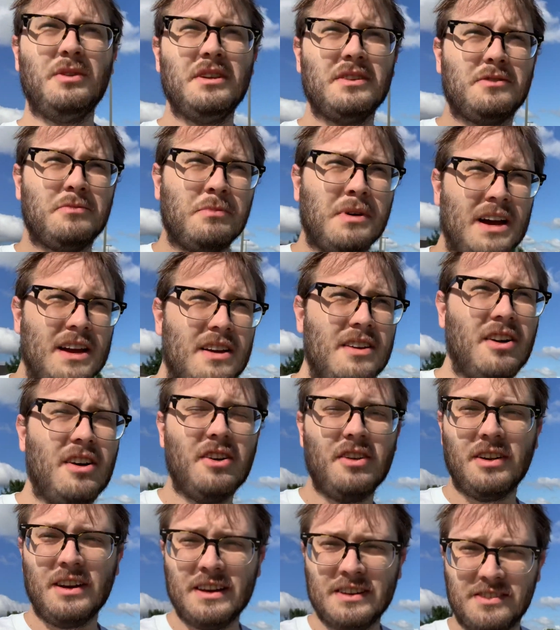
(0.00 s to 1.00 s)
as my
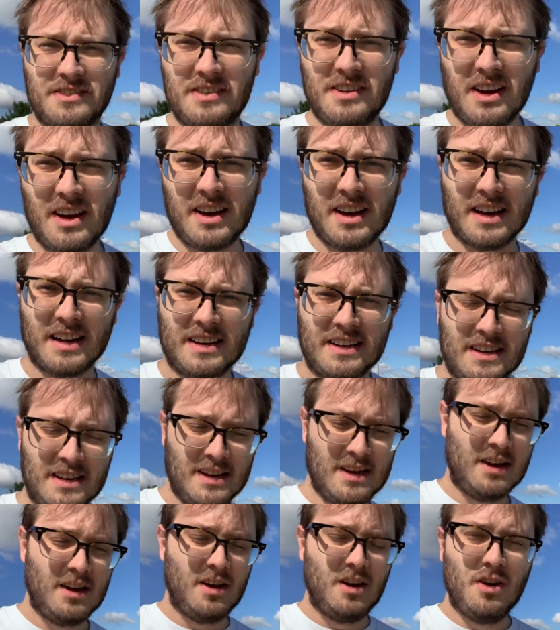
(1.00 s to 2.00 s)
car is done,
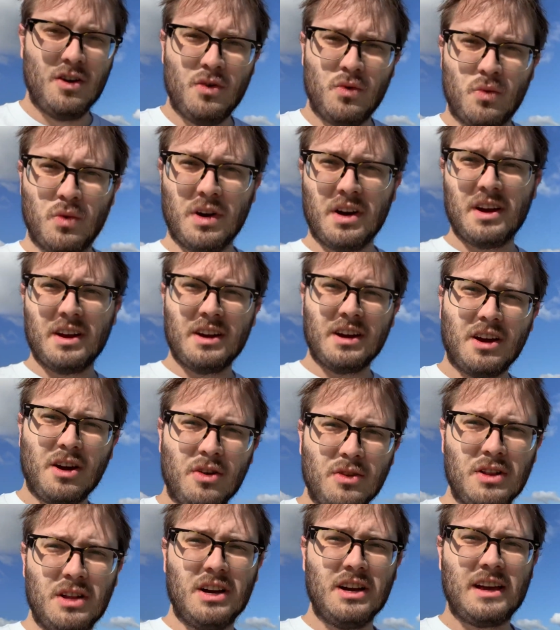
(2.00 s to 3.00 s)
we're gonna
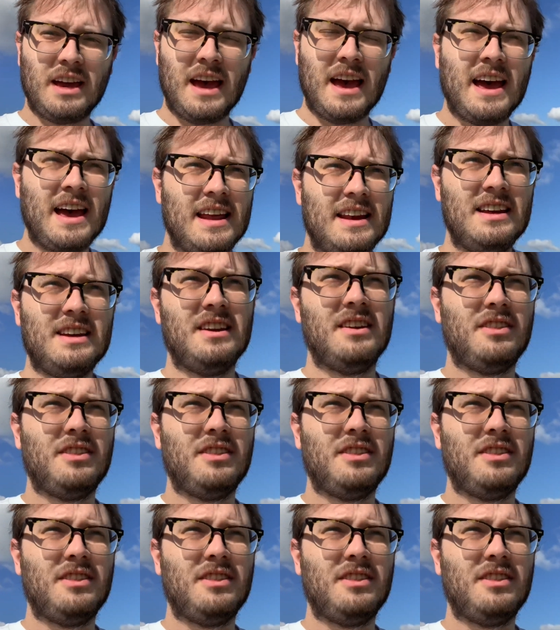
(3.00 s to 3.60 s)
go look at